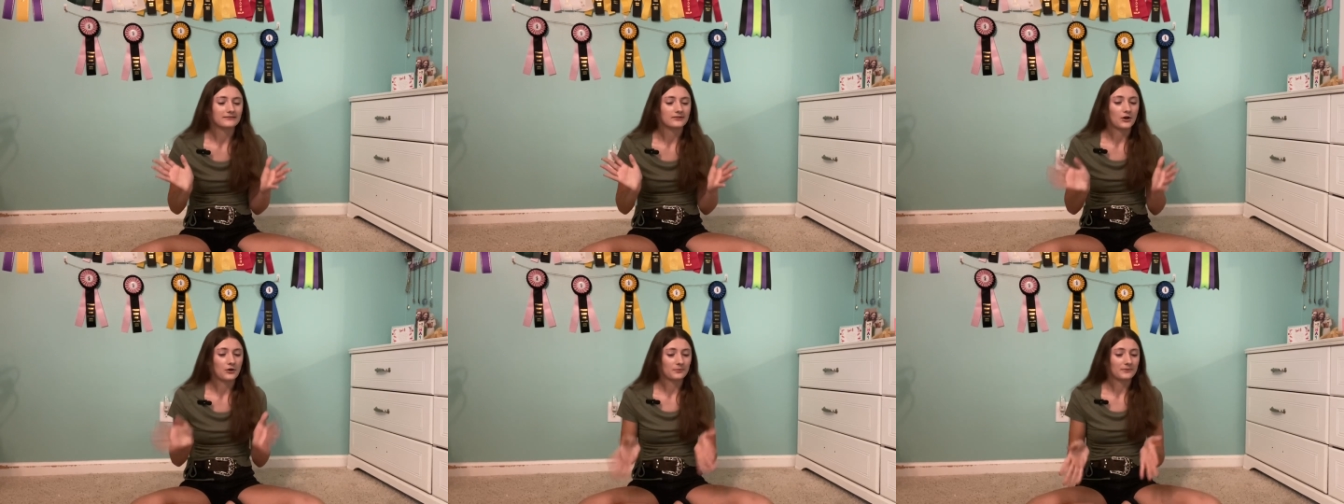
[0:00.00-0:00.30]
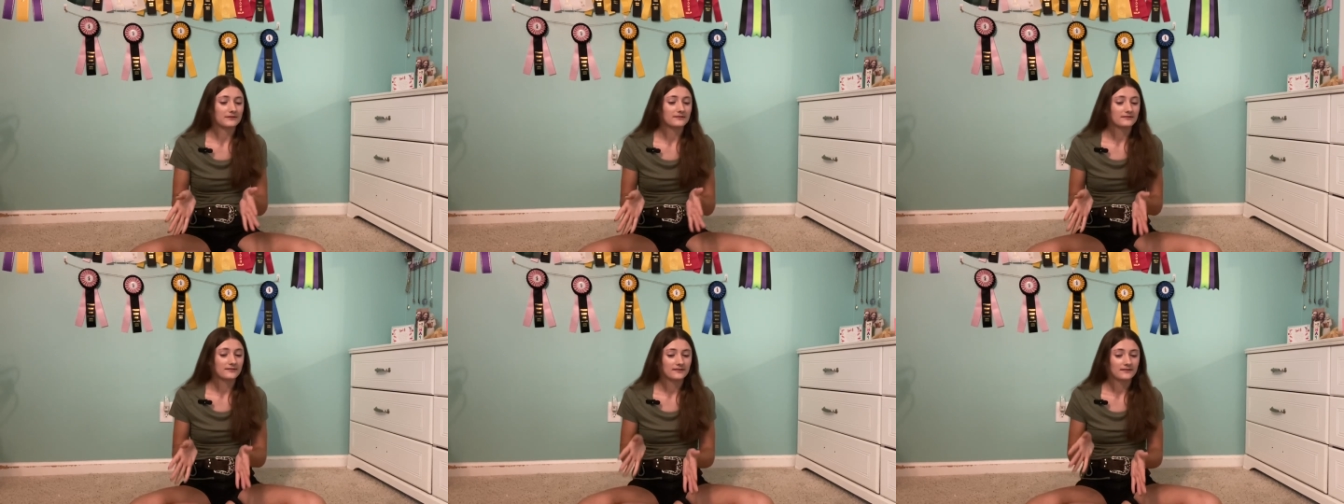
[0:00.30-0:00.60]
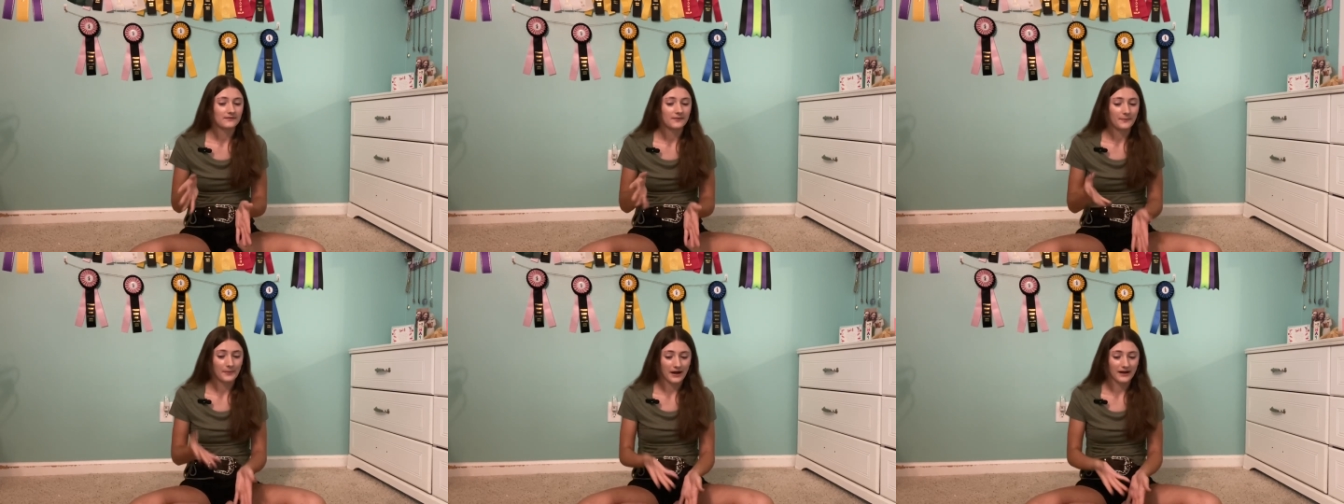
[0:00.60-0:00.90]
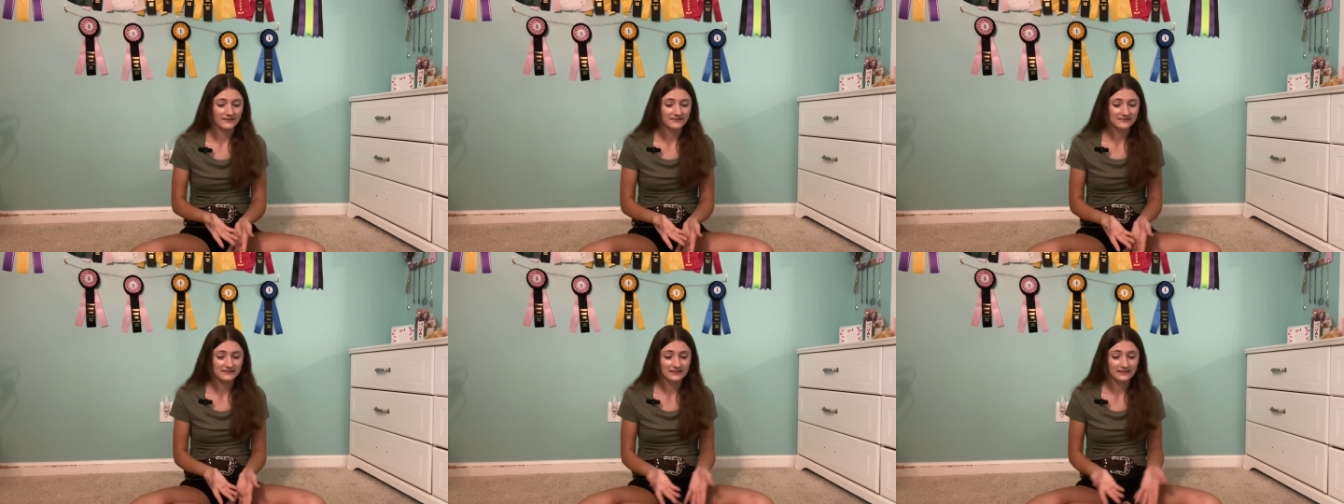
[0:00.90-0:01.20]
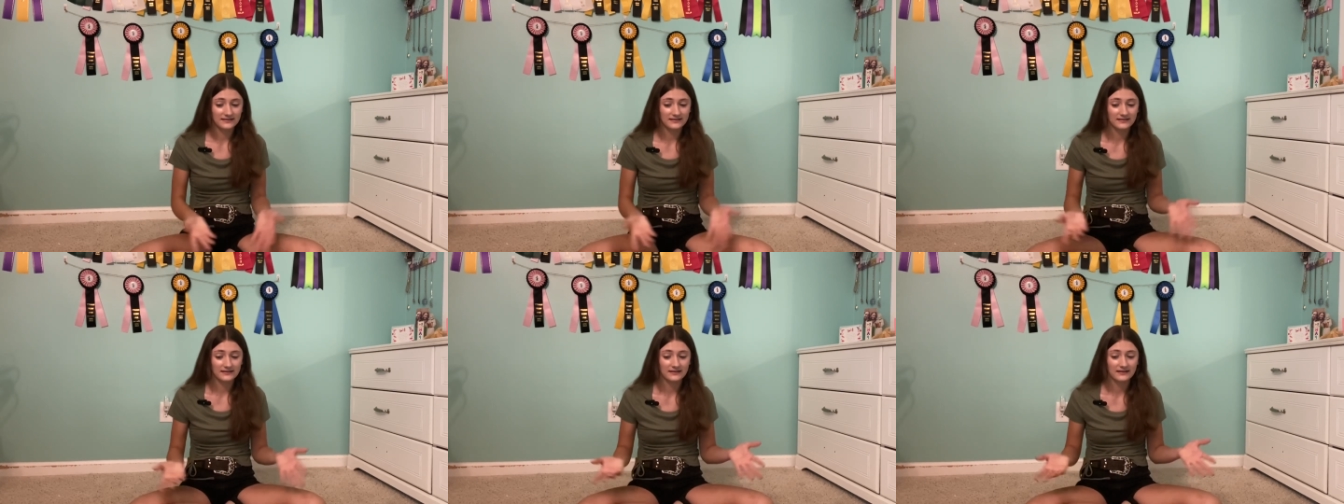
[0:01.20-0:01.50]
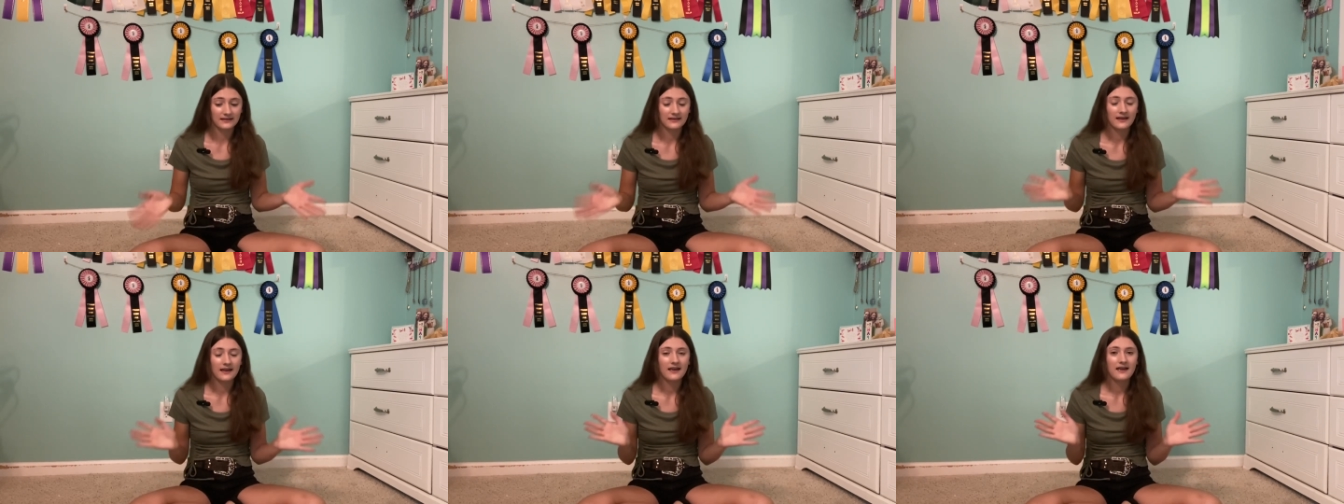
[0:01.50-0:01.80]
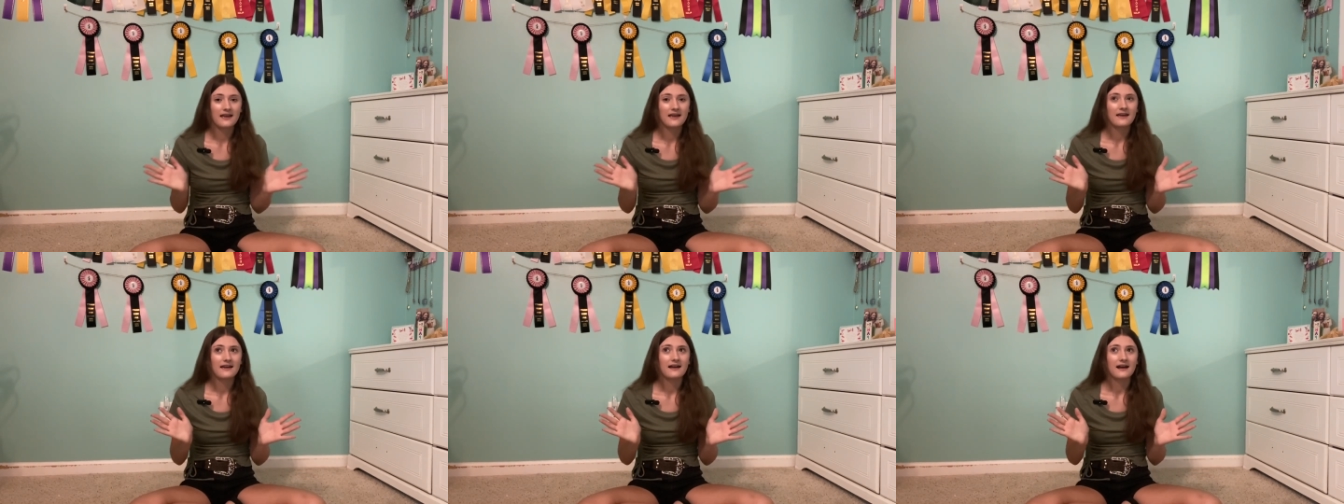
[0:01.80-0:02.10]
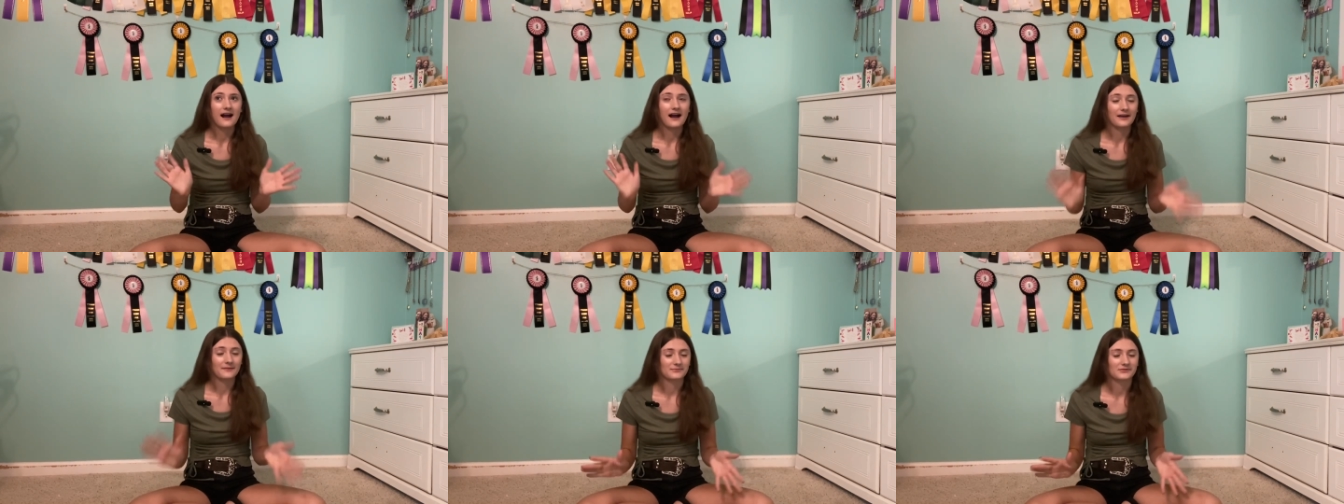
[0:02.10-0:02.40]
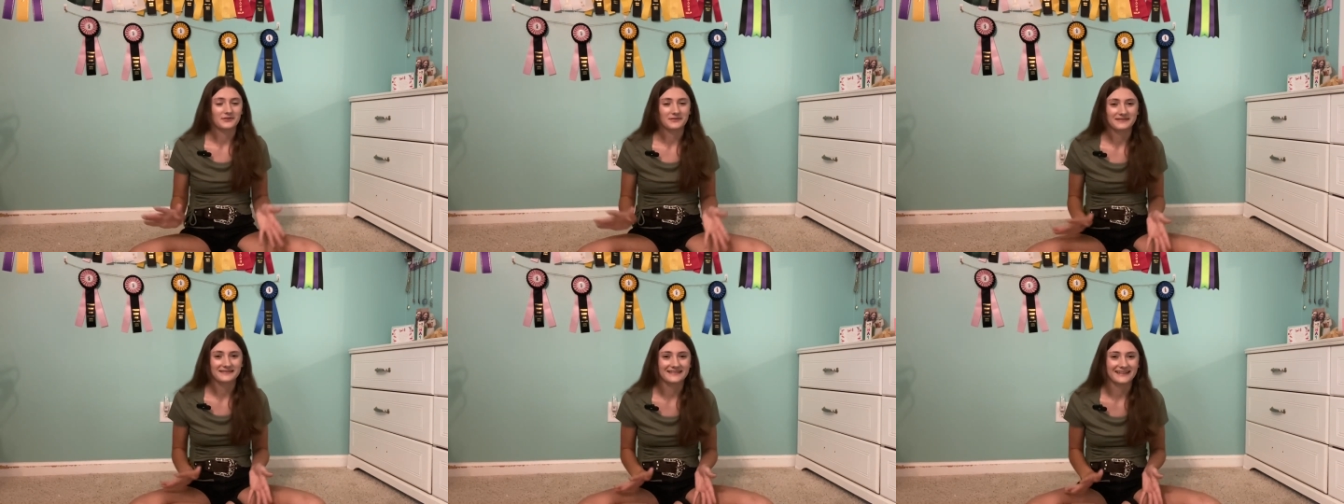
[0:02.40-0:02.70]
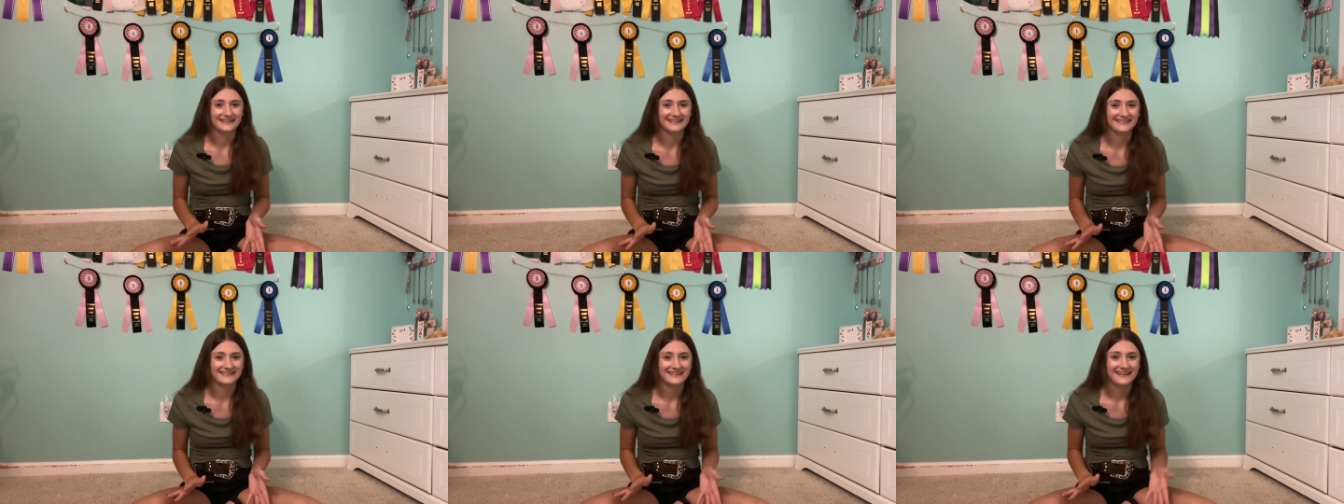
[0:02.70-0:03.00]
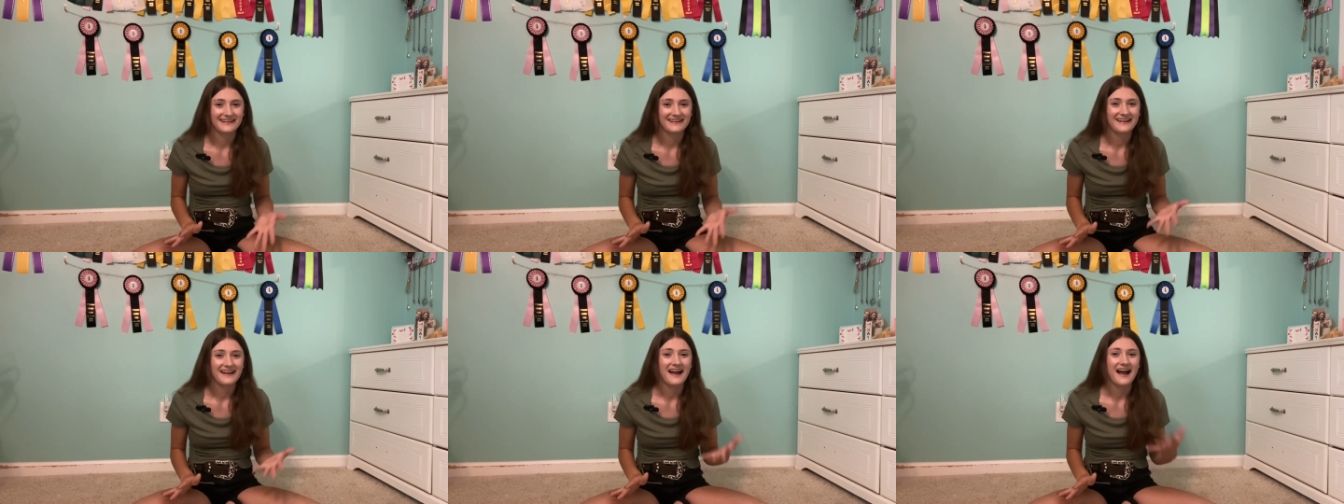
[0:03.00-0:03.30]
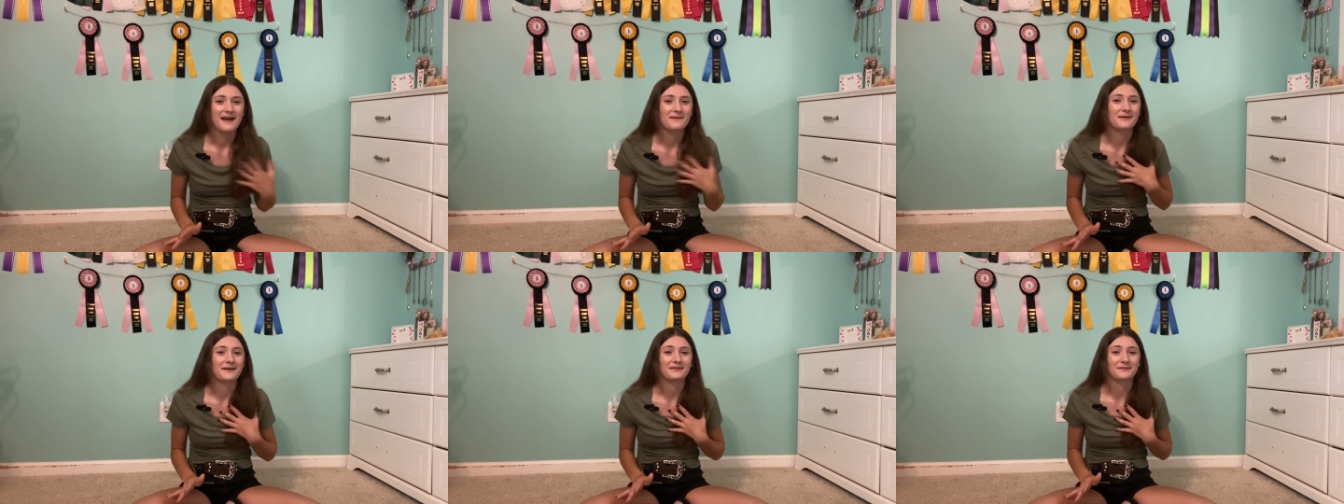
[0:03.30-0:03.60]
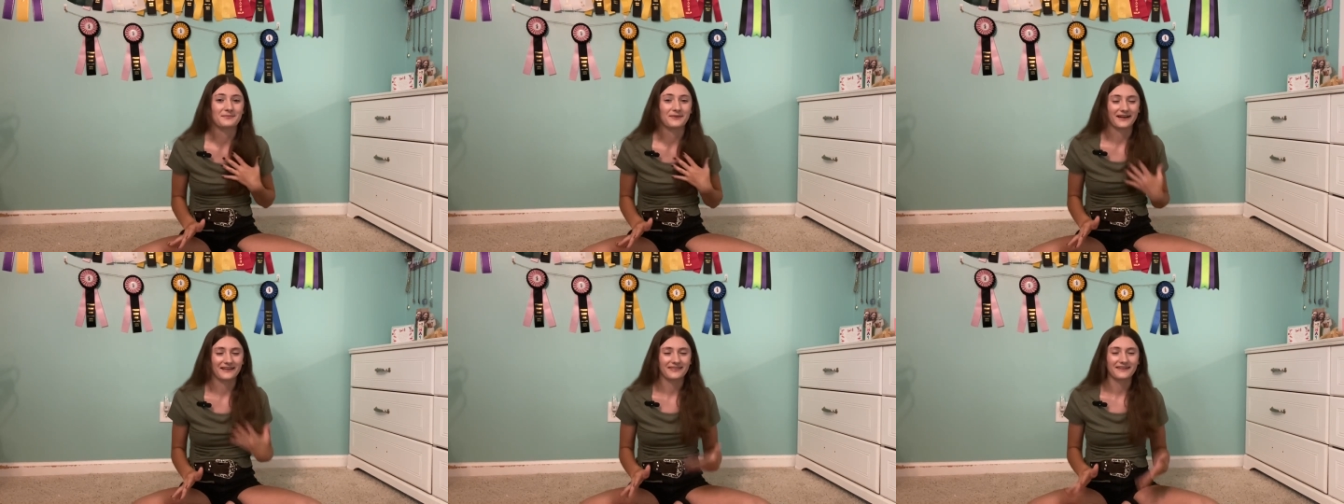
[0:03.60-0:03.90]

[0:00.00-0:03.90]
to open the box. I'm so excited. I'm out of breath.